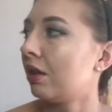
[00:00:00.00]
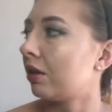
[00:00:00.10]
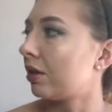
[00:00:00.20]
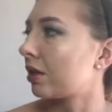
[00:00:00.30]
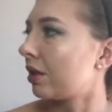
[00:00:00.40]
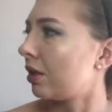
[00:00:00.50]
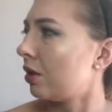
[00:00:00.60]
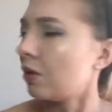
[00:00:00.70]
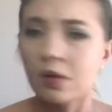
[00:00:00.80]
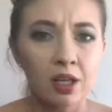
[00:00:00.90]
there's
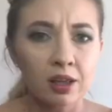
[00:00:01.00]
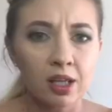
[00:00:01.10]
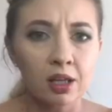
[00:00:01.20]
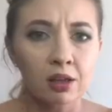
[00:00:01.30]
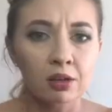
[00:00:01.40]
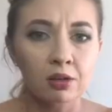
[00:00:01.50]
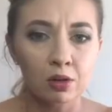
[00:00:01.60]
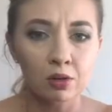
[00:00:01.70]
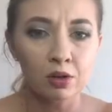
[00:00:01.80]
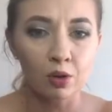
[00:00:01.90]
nude, I think. So
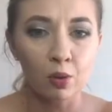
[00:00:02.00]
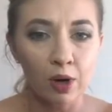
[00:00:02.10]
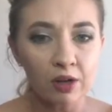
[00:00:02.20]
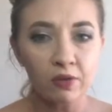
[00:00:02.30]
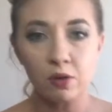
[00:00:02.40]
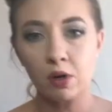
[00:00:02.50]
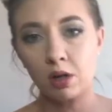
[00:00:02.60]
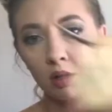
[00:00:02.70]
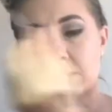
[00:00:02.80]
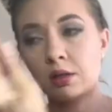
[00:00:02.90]
there's quite a few
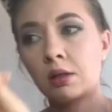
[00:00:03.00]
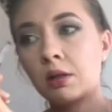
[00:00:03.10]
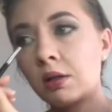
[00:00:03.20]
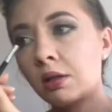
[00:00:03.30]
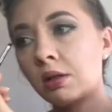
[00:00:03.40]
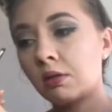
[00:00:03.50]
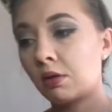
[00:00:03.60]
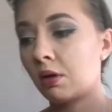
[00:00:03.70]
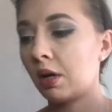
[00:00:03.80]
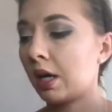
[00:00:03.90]
colors.
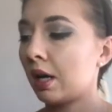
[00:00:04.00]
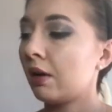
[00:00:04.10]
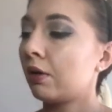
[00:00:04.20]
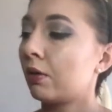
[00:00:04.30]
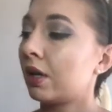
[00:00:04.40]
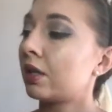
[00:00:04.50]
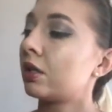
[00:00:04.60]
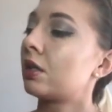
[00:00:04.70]
And I don't know, I just